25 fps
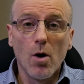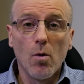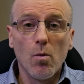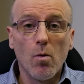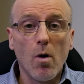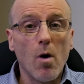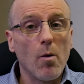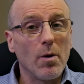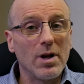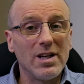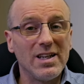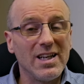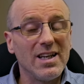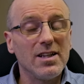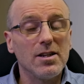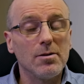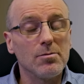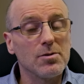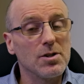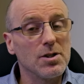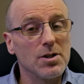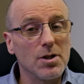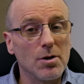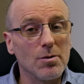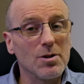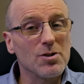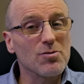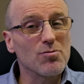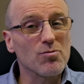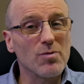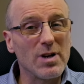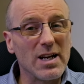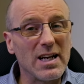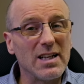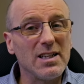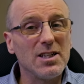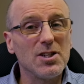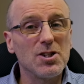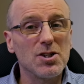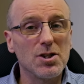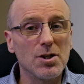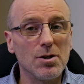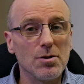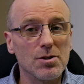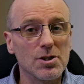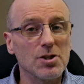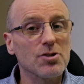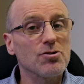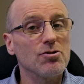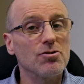What we need them to do is really
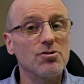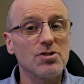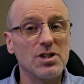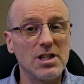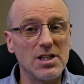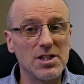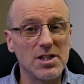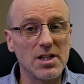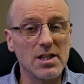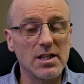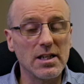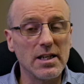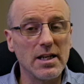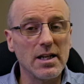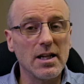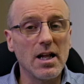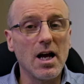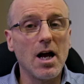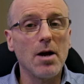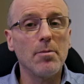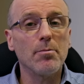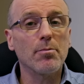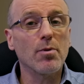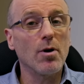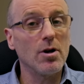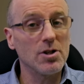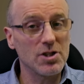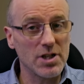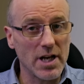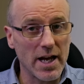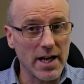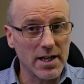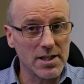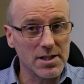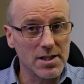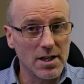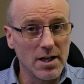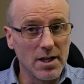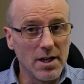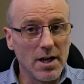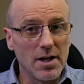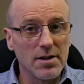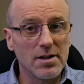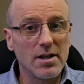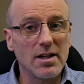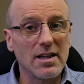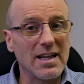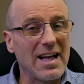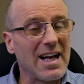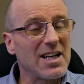choose a strategically aligned project
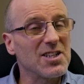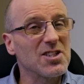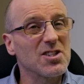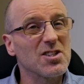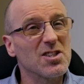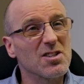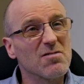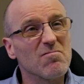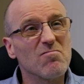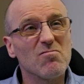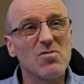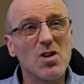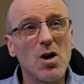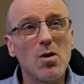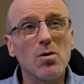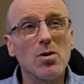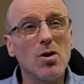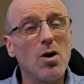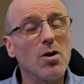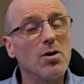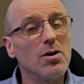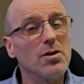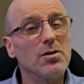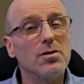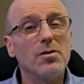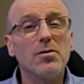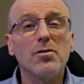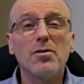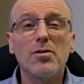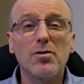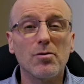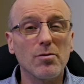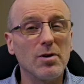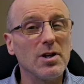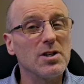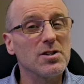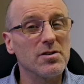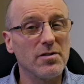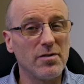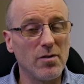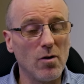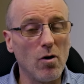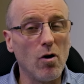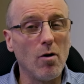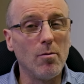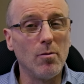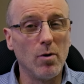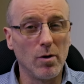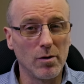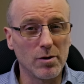that lasts no longer than 3 to
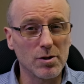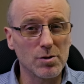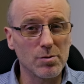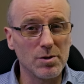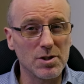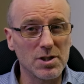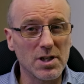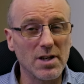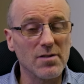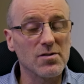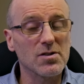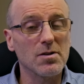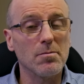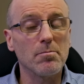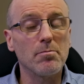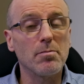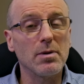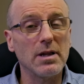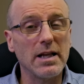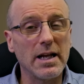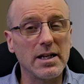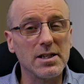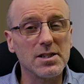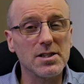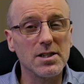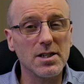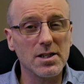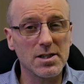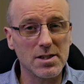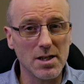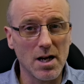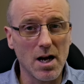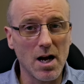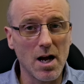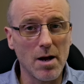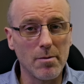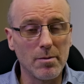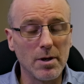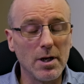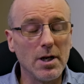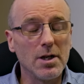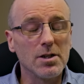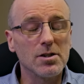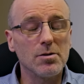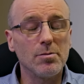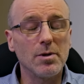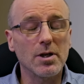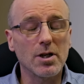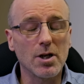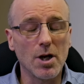4 months, which gives them plenty of time
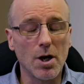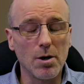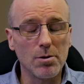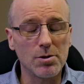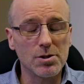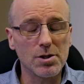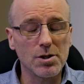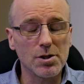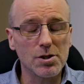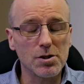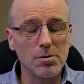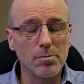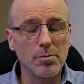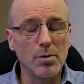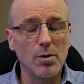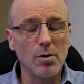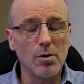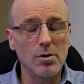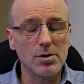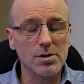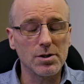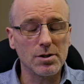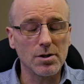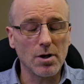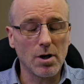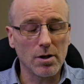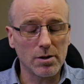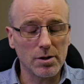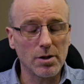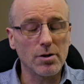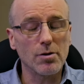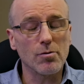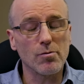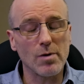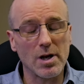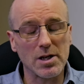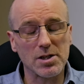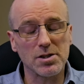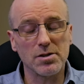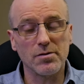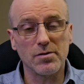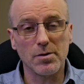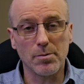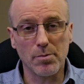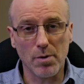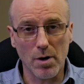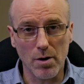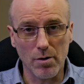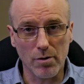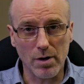to be coached and supported on the rest of
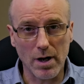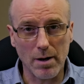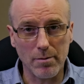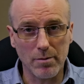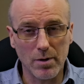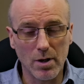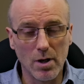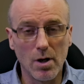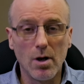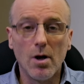the programme.